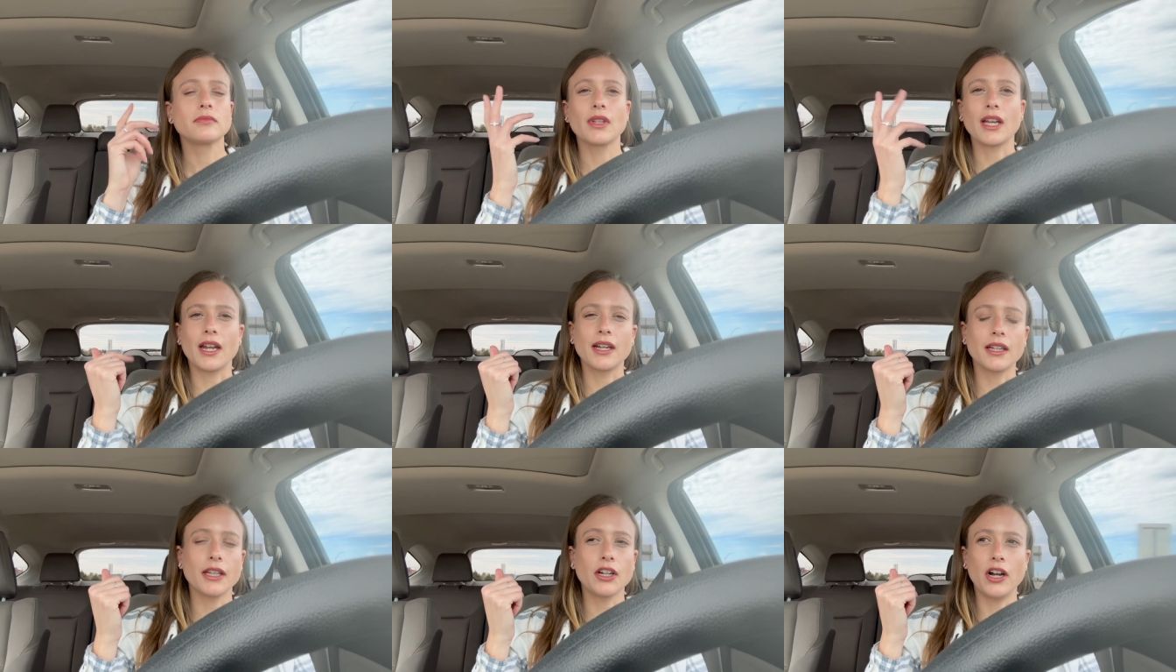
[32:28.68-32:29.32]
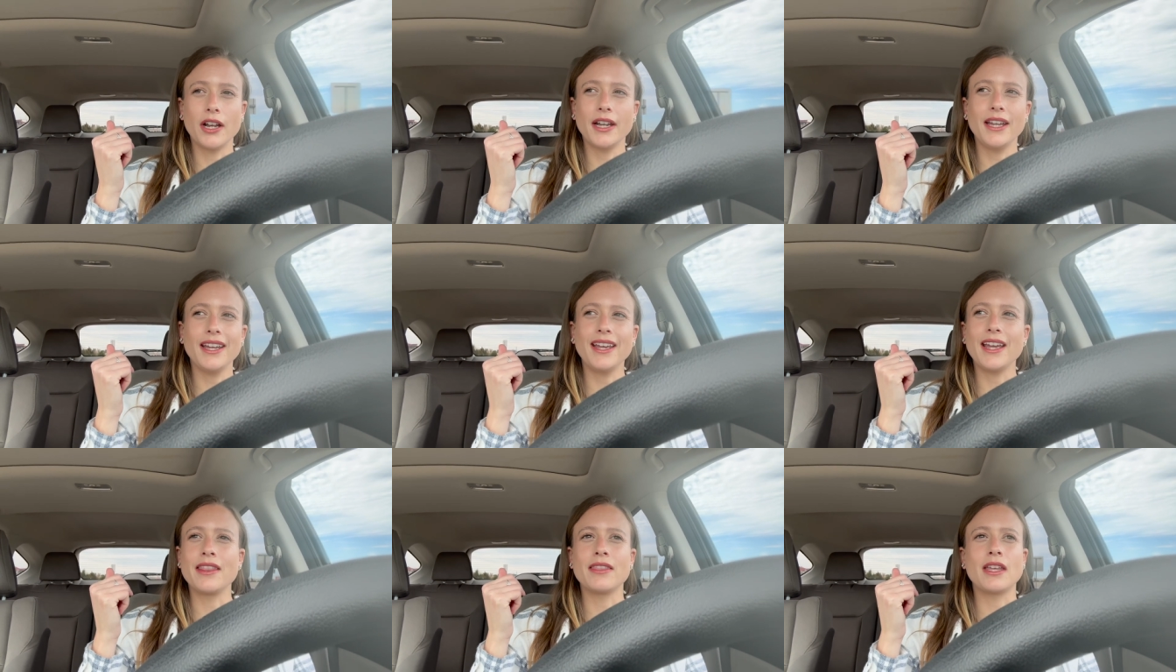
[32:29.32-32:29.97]
gotta get on it.
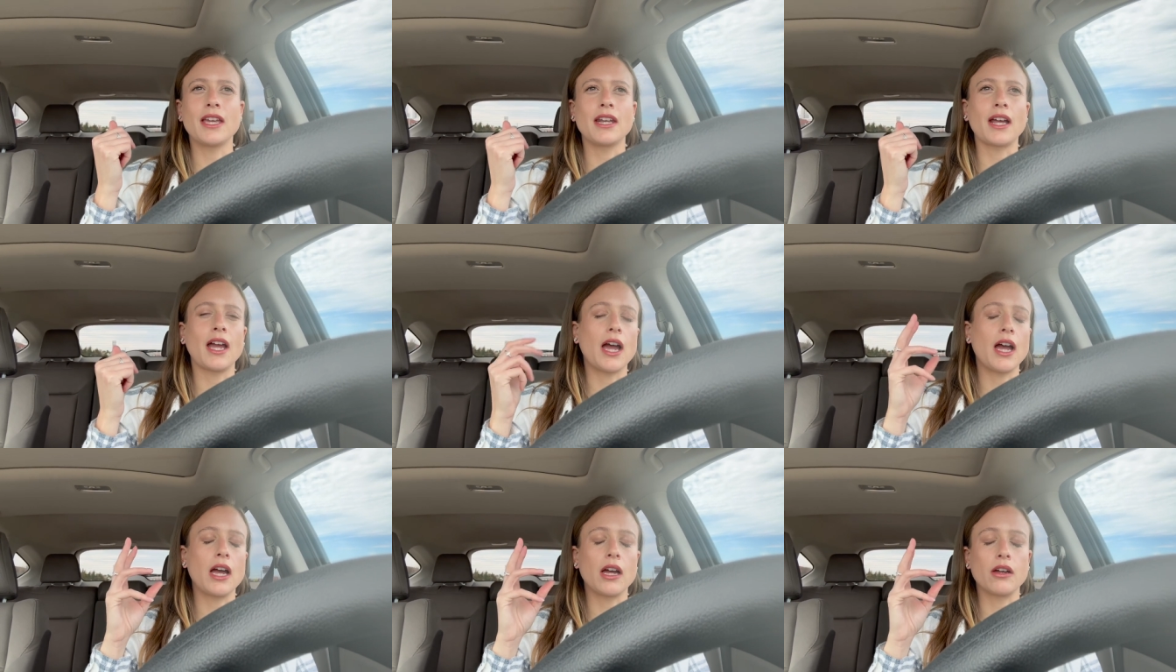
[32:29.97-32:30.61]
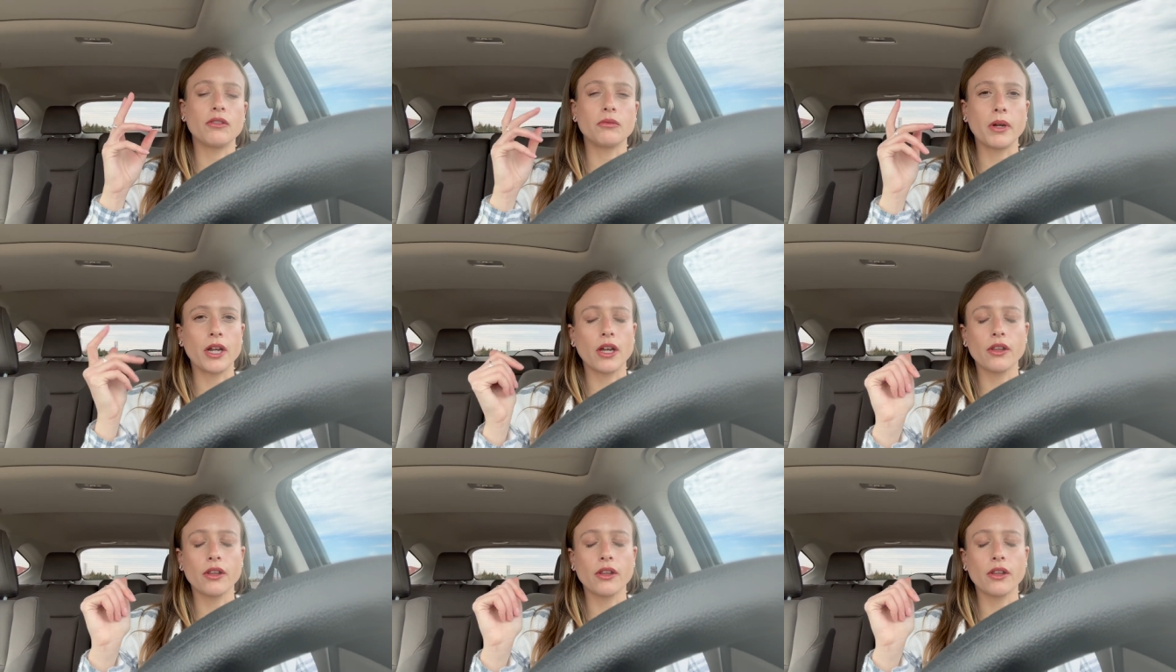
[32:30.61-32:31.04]
And then I have my